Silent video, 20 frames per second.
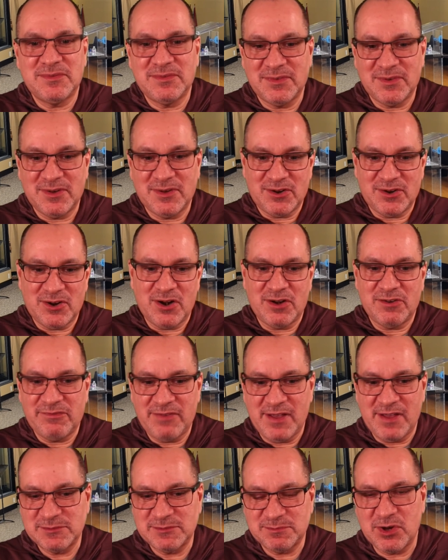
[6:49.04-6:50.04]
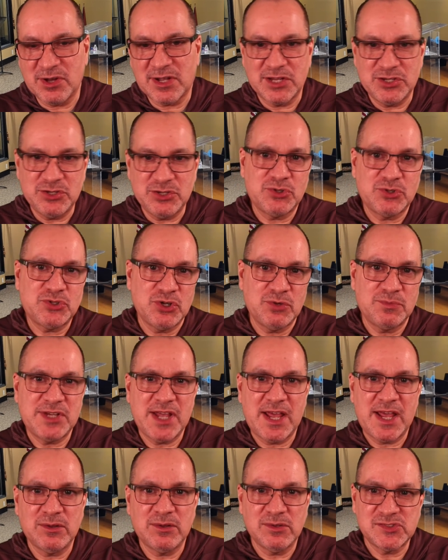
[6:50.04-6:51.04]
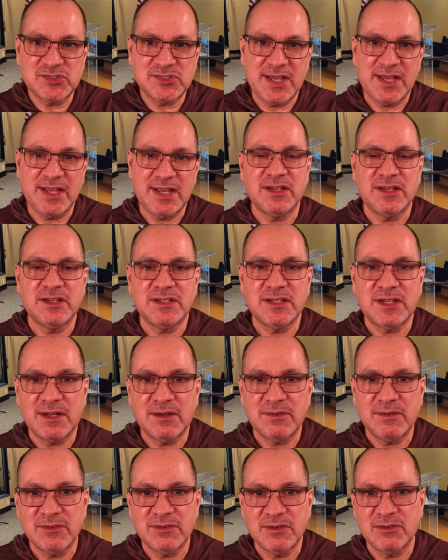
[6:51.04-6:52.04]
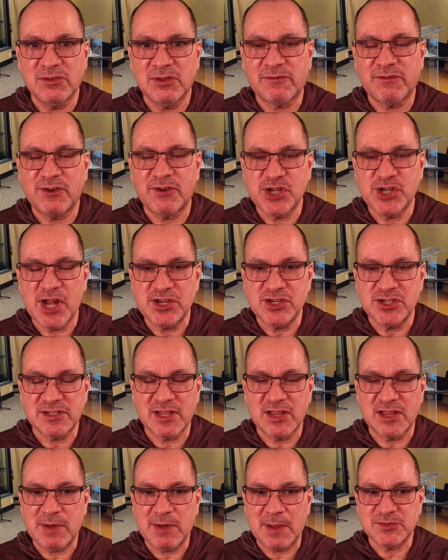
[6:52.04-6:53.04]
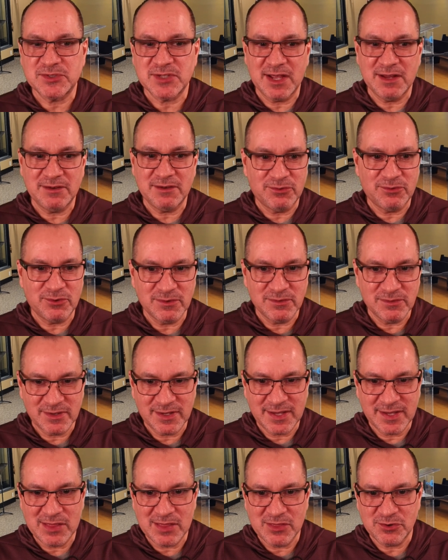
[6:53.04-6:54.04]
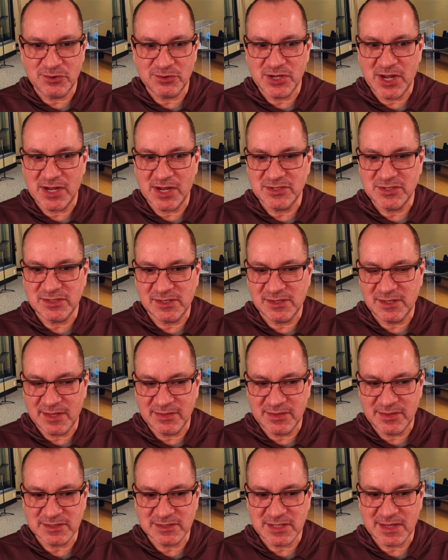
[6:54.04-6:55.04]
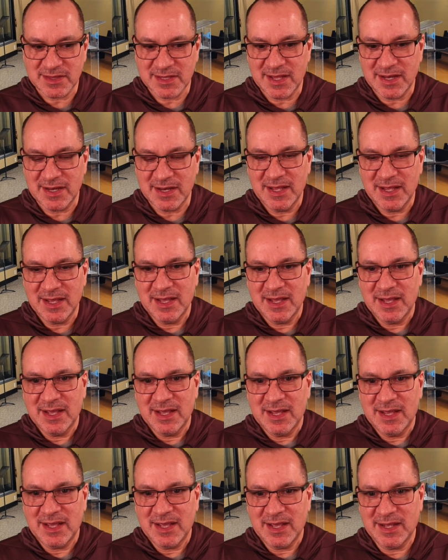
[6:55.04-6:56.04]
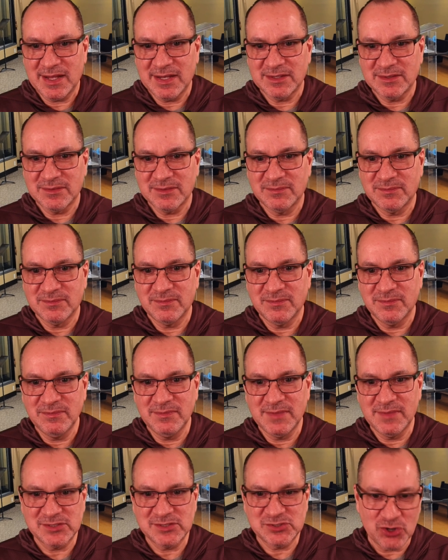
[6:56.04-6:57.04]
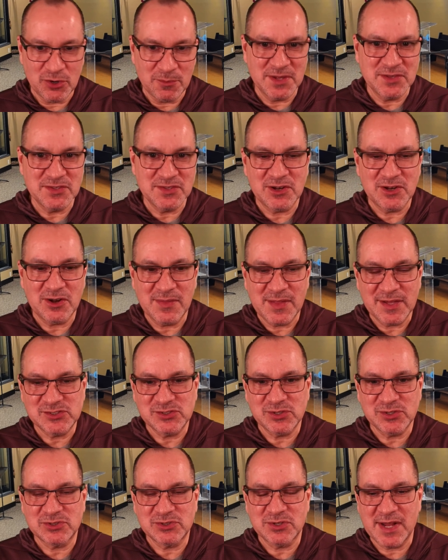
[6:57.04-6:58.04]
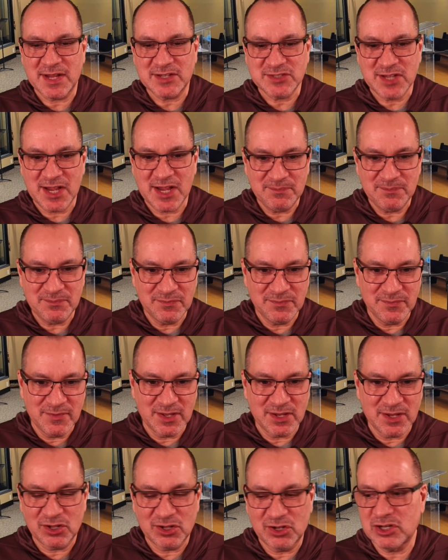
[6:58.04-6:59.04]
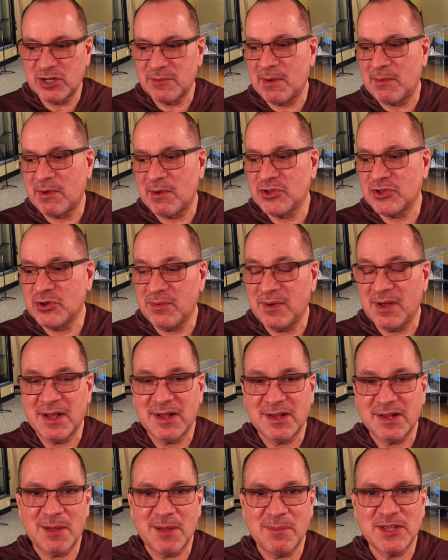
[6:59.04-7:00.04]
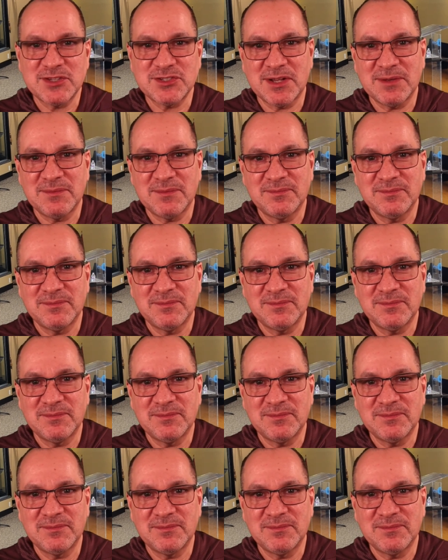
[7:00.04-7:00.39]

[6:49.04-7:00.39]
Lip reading: our Facebook and YouTube channels, and look for changes on the website, for calendar changes and things like that, and in sermons and all that. So until next time, good to be with you. God bless you.